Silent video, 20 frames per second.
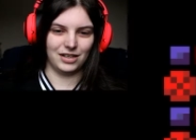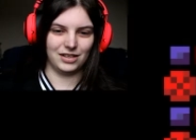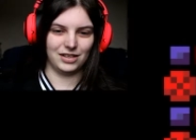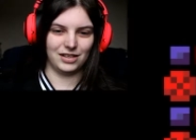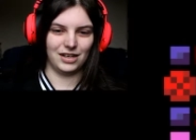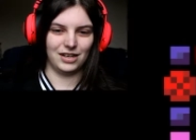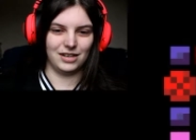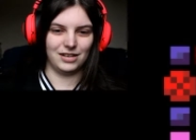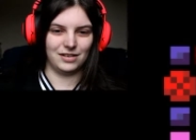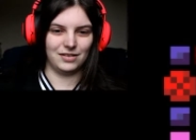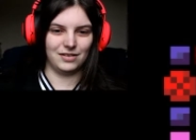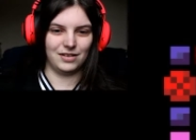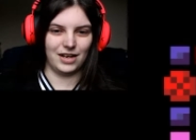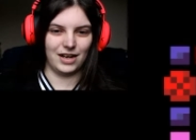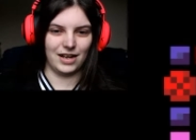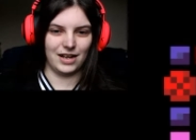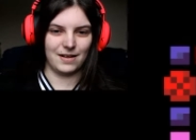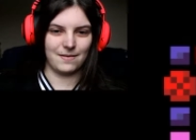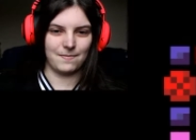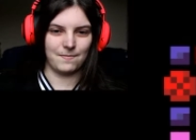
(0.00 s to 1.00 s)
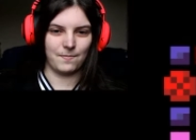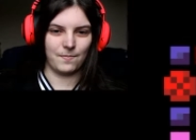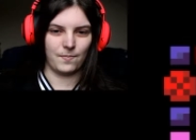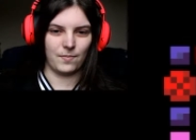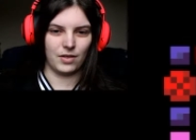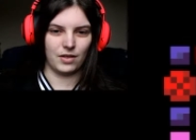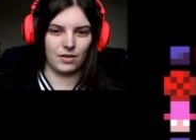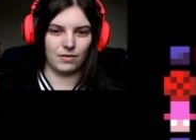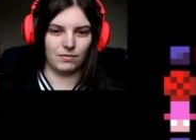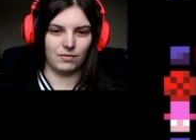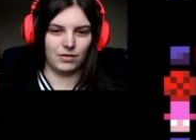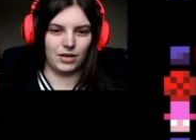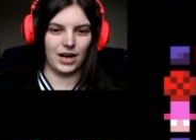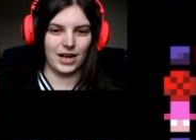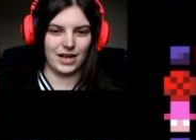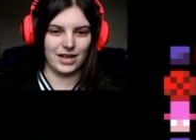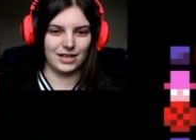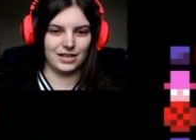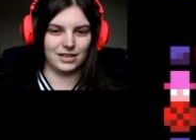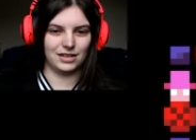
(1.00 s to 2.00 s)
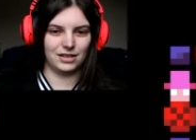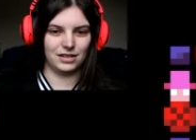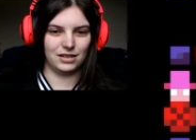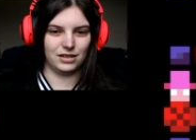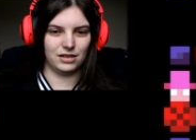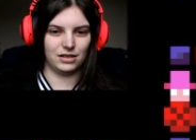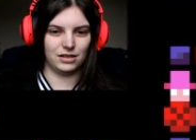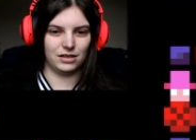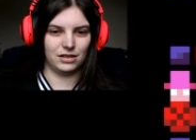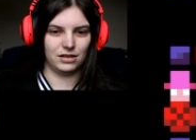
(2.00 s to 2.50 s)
Kazan, hooray. Right.